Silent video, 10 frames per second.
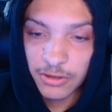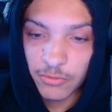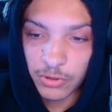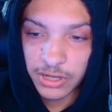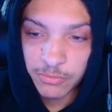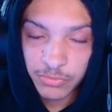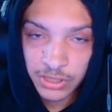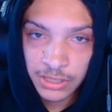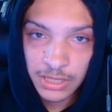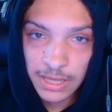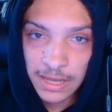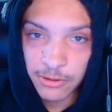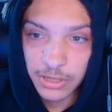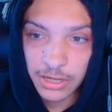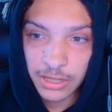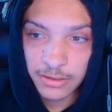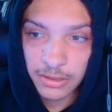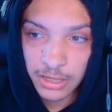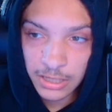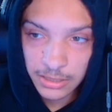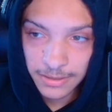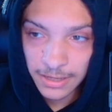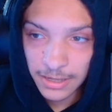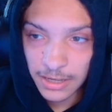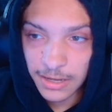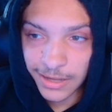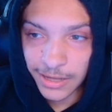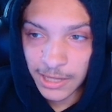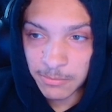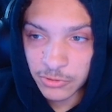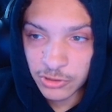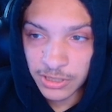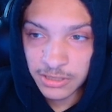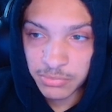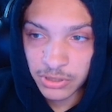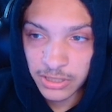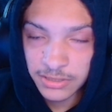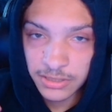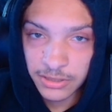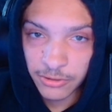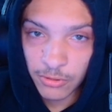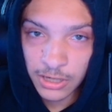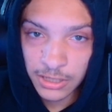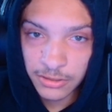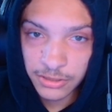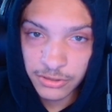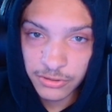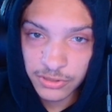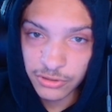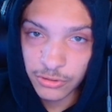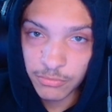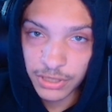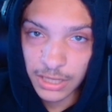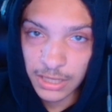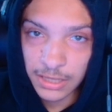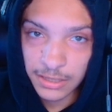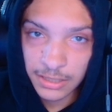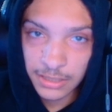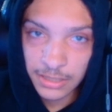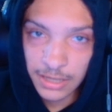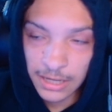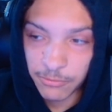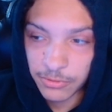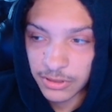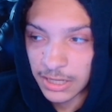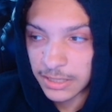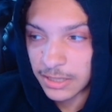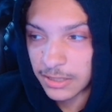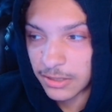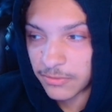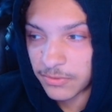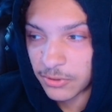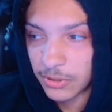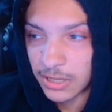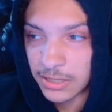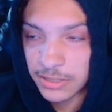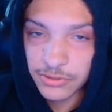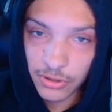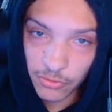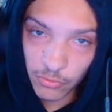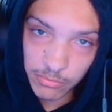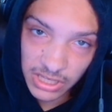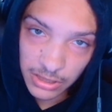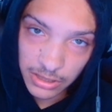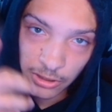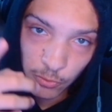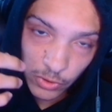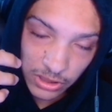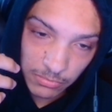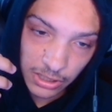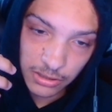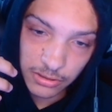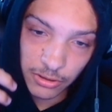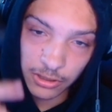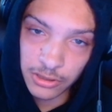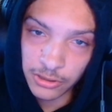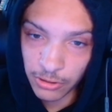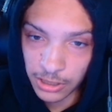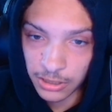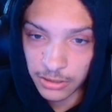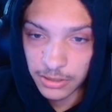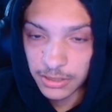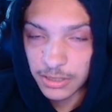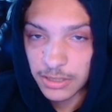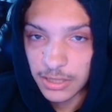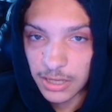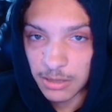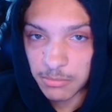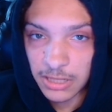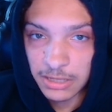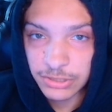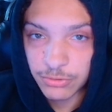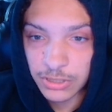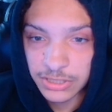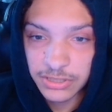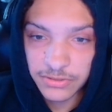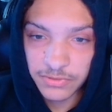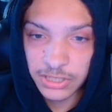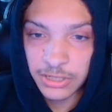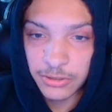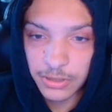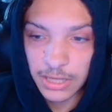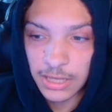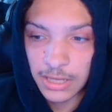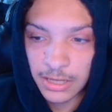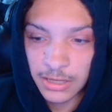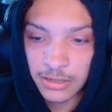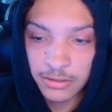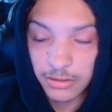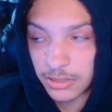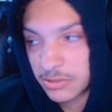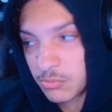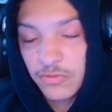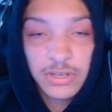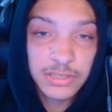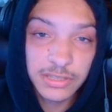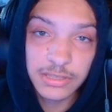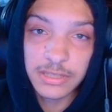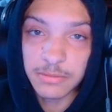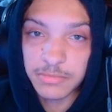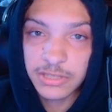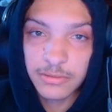would help me out a lot. I'm trying to put into the grind on YouTube, and I would like it if you guys would be there with me during the grind. I'm glad you watched this video, and let's move on to the tips.